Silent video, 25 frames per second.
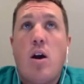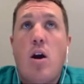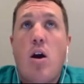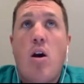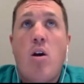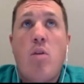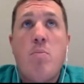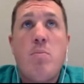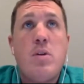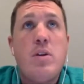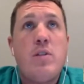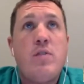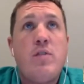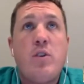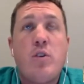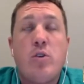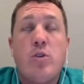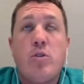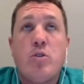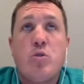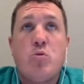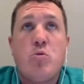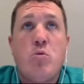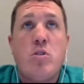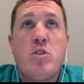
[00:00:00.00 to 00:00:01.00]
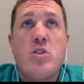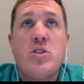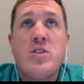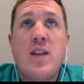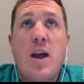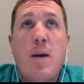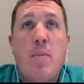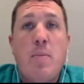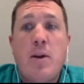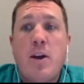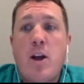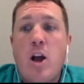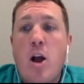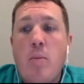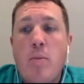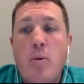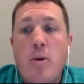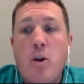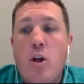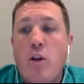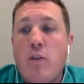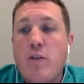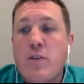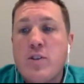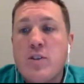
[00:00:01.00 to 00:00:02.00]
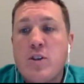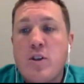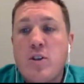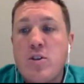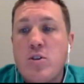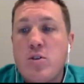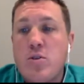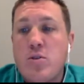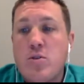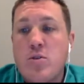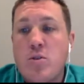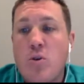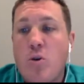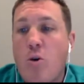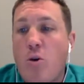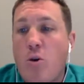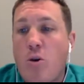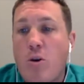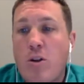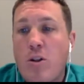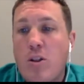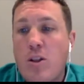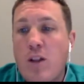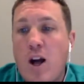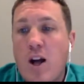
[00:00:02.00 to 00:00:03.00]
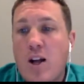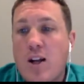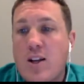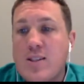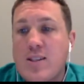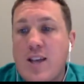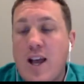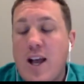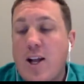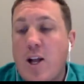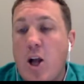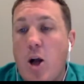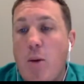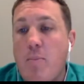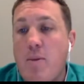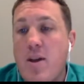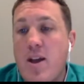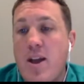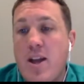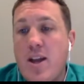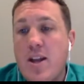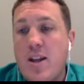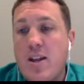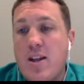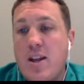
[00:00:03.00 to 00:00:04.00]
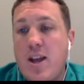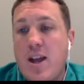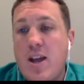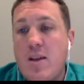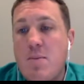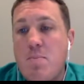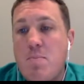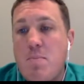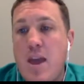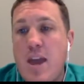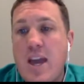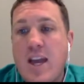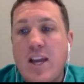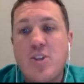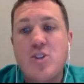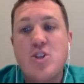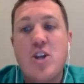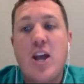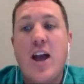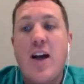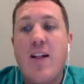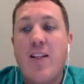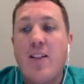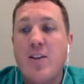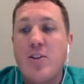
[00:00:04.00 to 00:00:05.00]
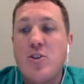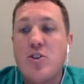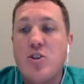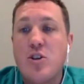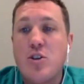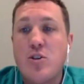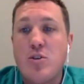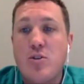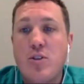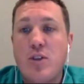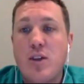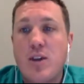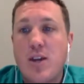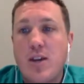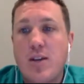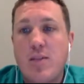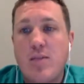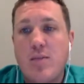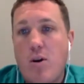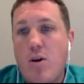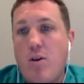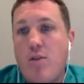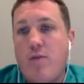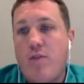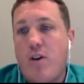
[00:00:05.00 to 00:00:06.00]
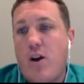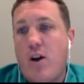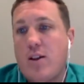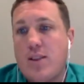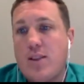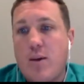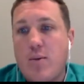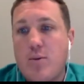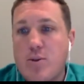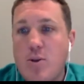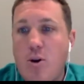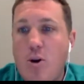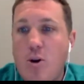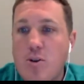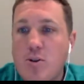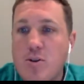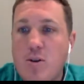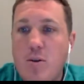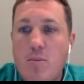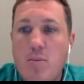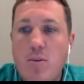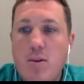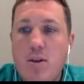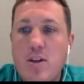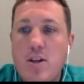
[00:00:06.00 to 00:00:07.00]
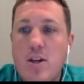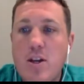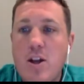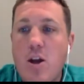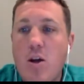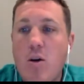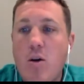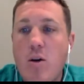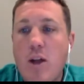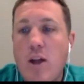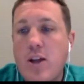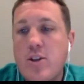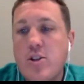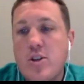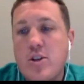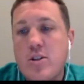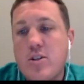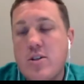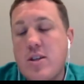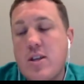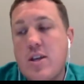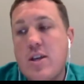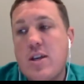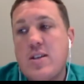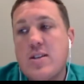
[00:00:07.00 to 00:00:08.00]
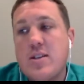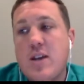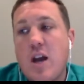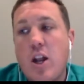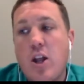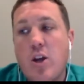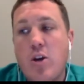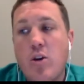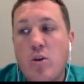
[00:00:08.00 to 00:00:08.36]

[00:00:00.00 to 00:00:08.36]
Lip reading: our midfielders weren't stepping up, and all of a sudden you saw Lacazette come in and make a challenge, and you're thinking, oh, fuck, that was awesome. And he's got a